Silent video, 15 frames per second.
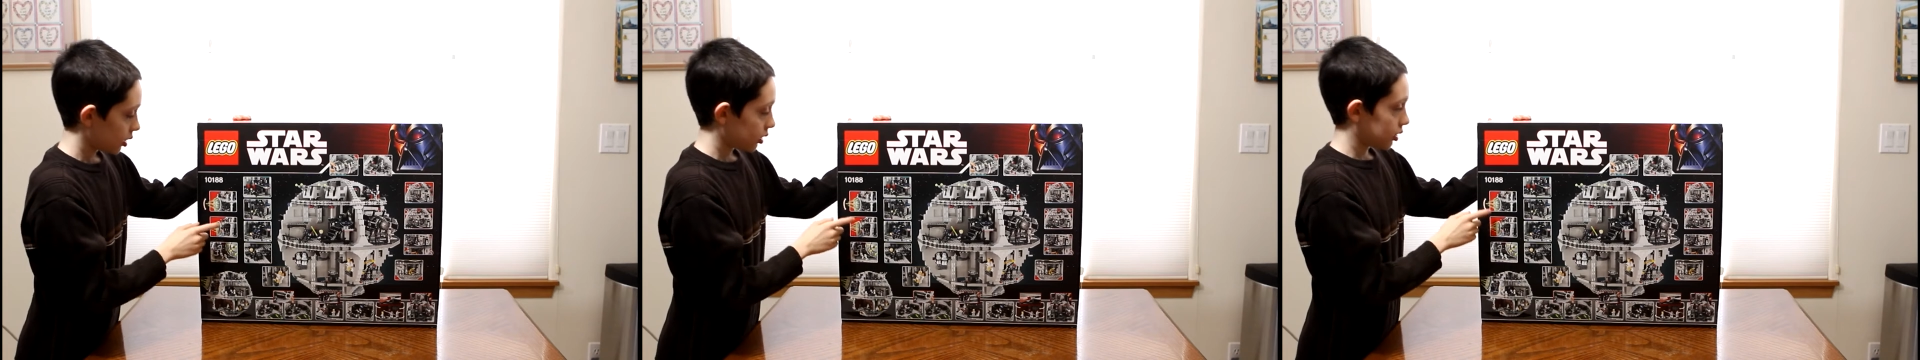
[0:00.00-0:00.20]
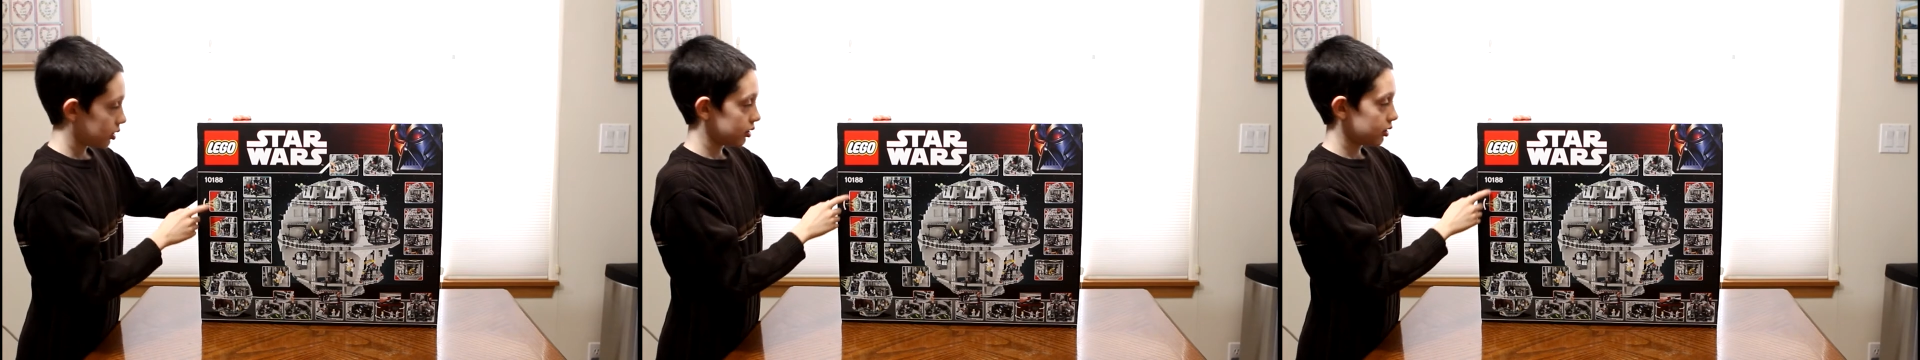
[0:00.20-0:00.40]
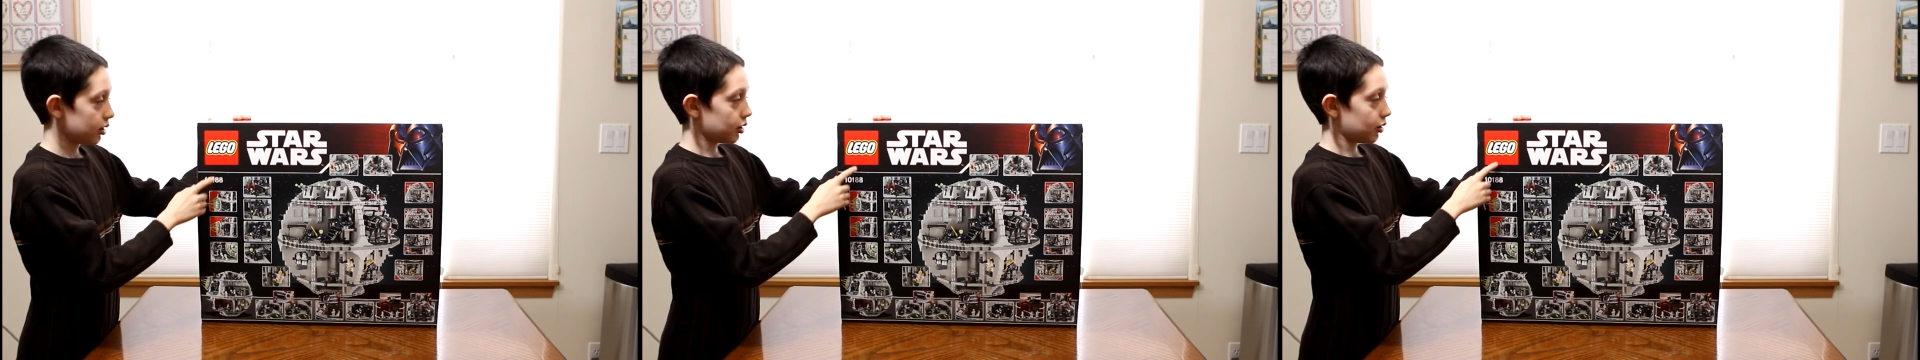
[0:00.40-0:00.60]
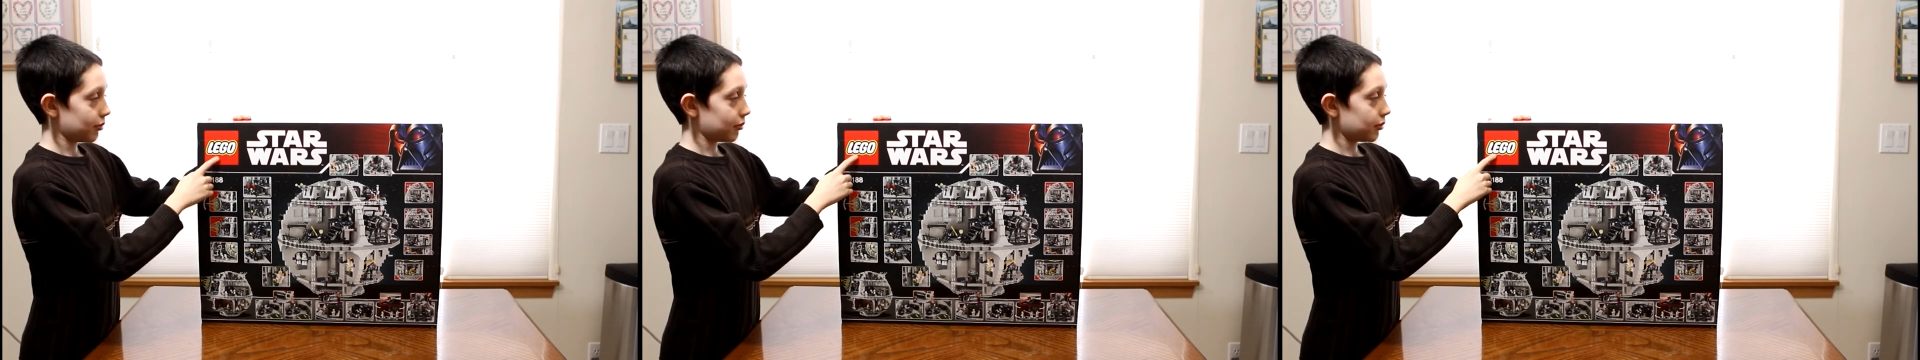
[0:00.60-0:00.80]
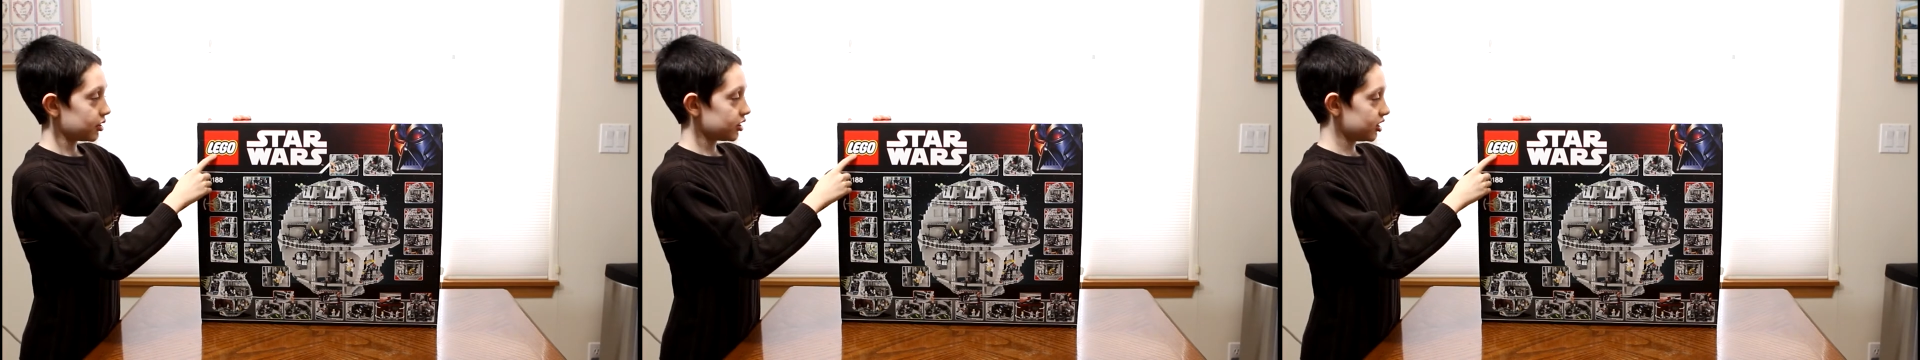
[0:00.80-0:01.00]
and
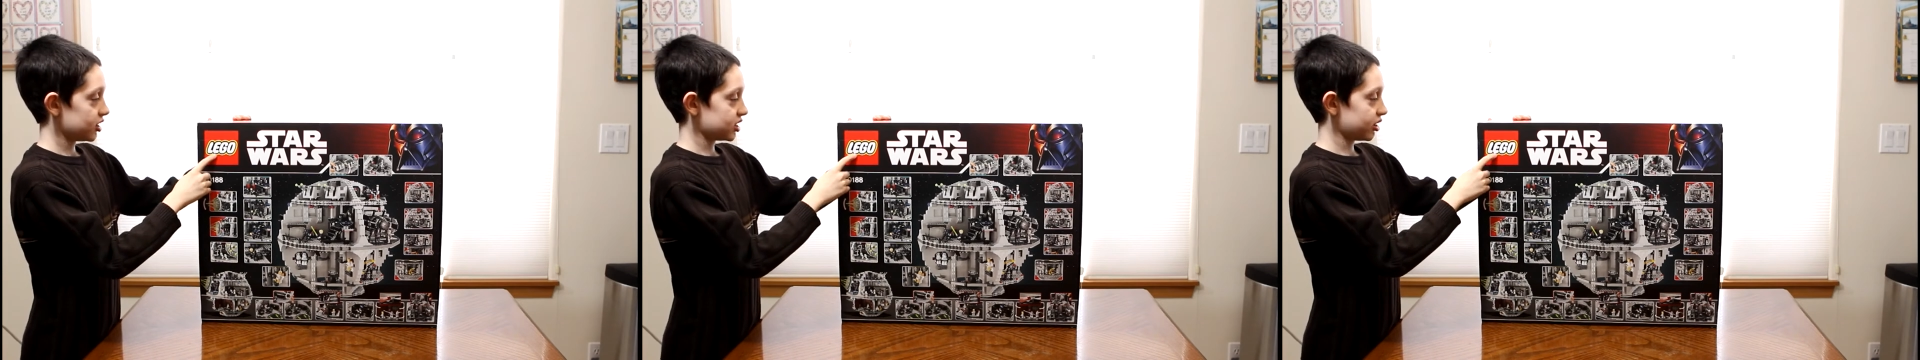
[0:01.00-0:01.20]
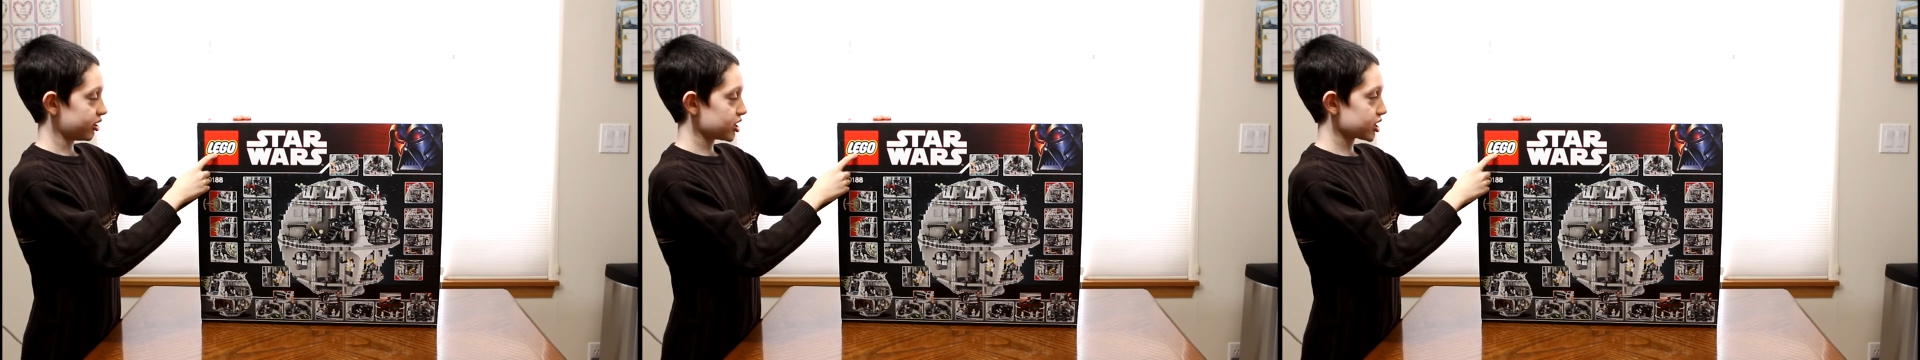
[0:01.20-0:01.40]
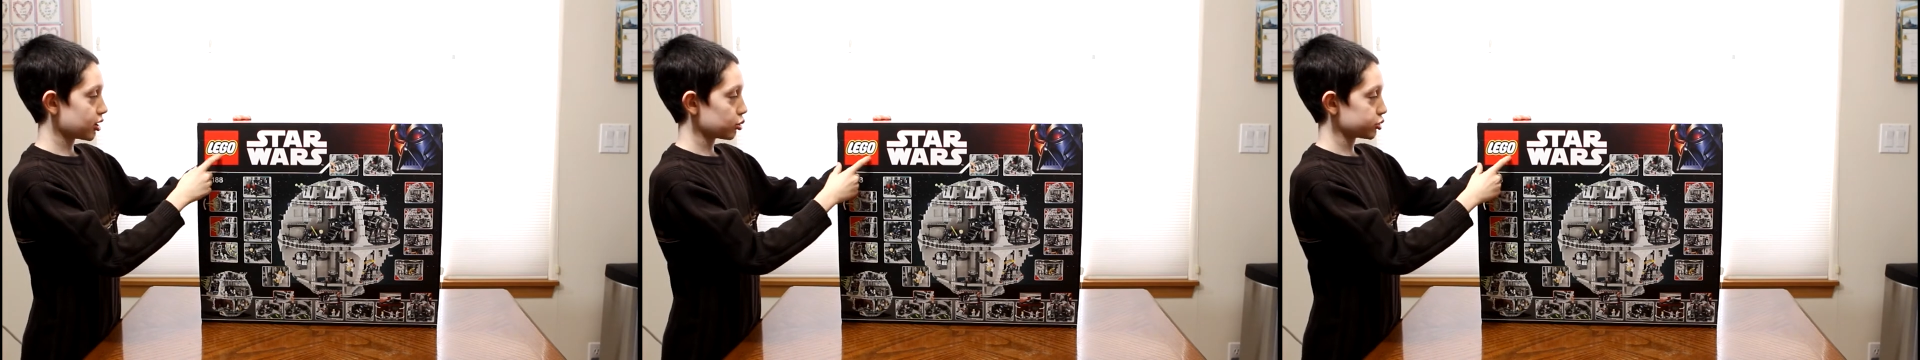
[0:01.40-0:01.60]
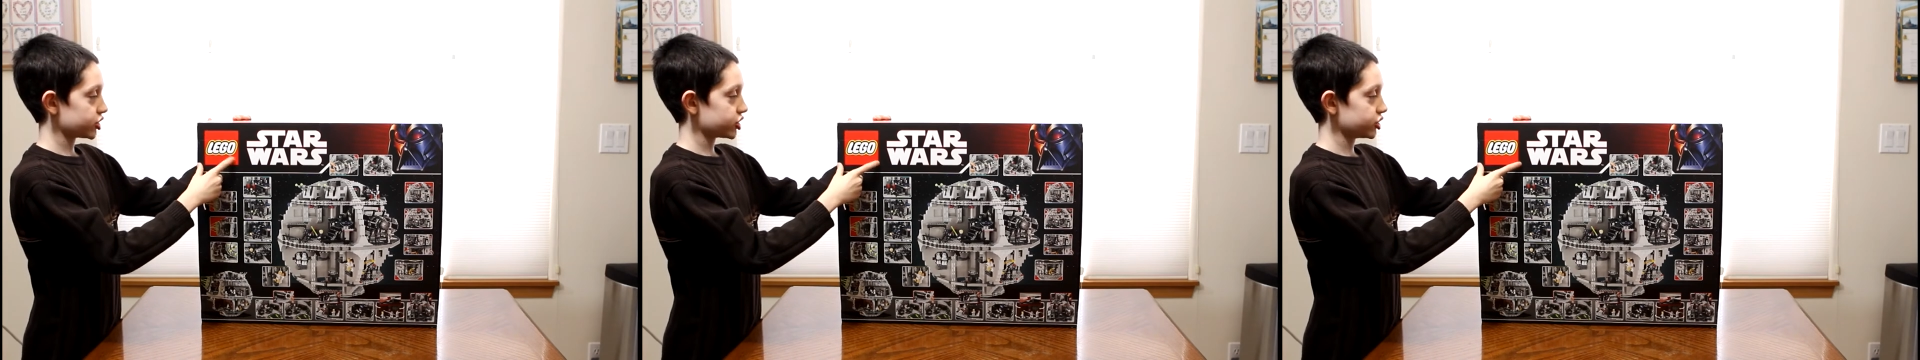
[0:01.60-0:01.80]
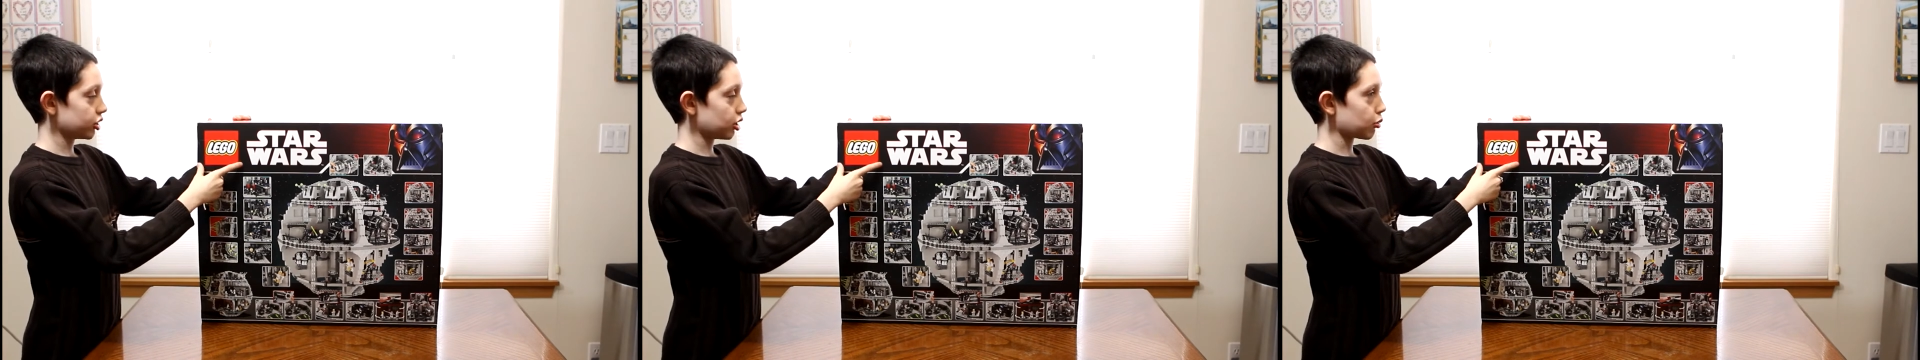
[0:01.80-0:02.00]
it is a Lego
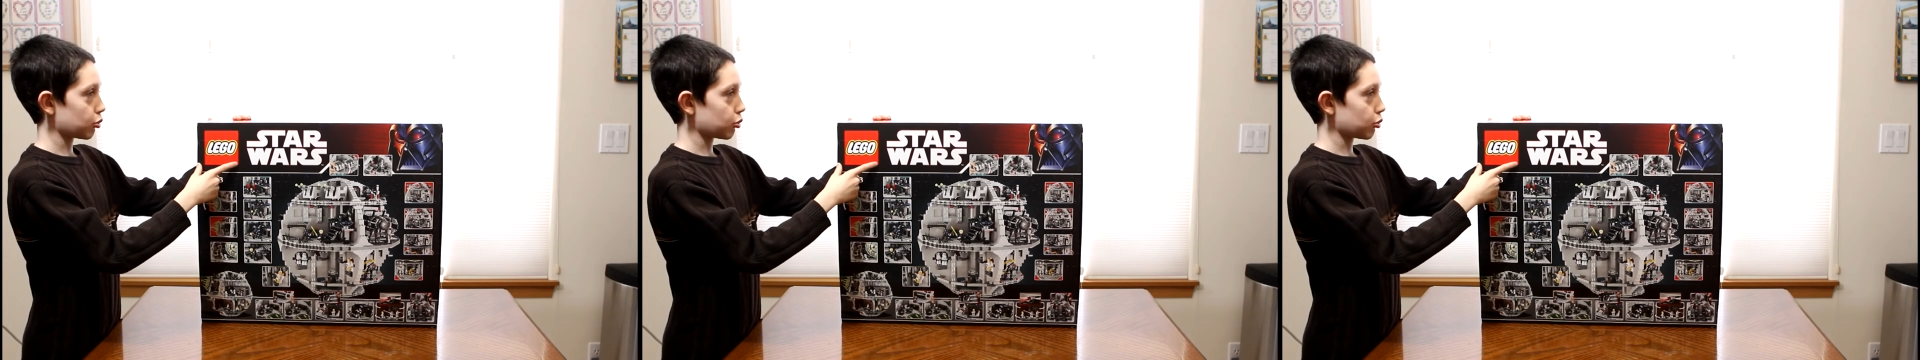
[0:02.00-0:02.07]
Star